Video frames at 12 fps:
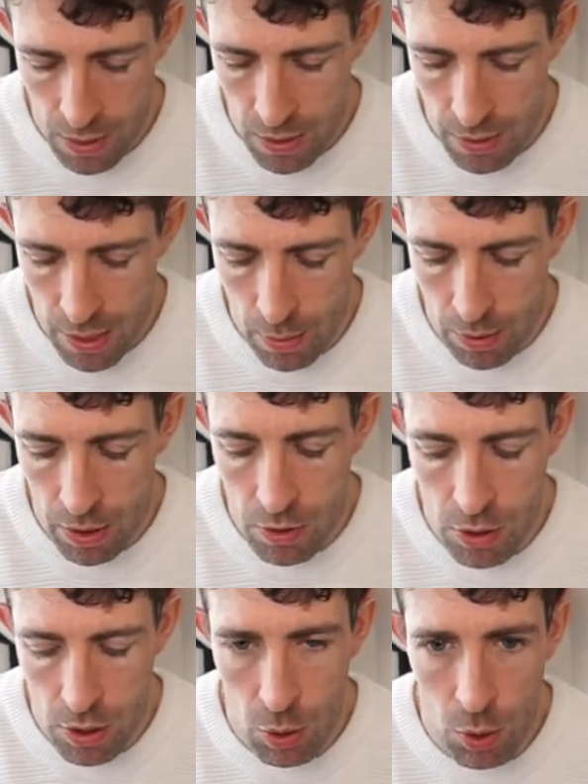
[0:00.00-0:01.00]
Now I'm going to
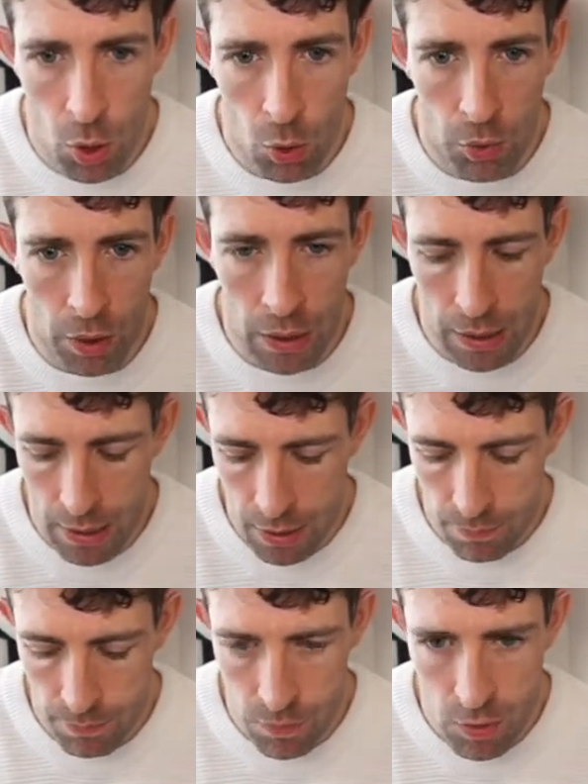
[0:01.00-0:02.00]
do an on click,
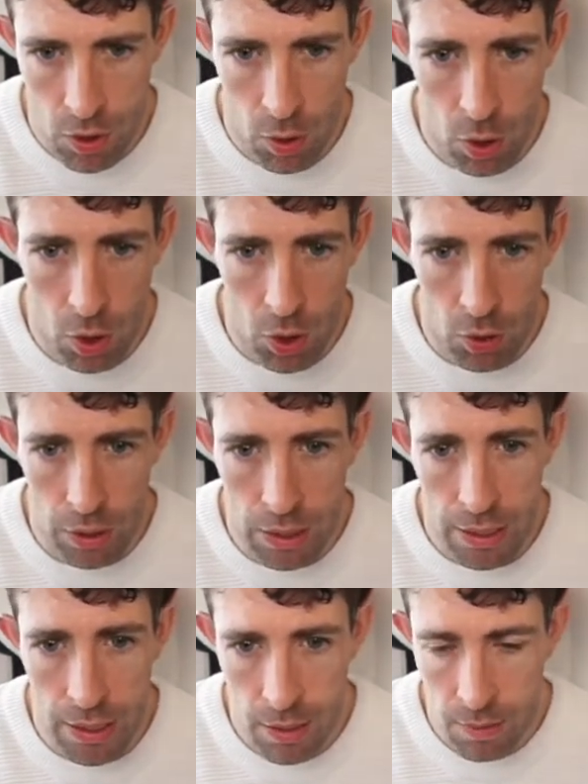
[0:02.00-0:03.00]
so on click,